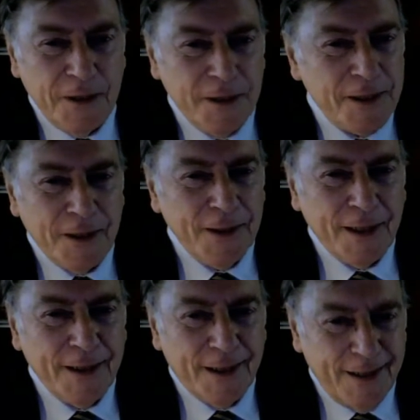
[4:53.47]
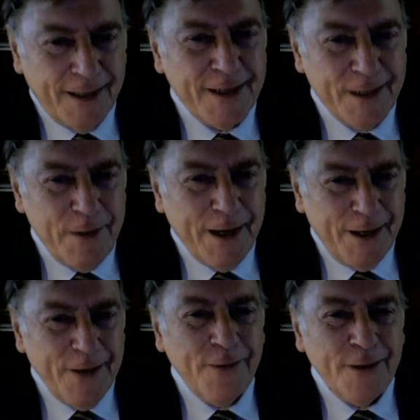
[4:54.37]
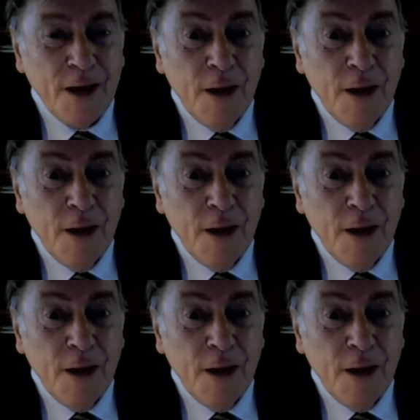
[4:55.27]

so that's the big difference.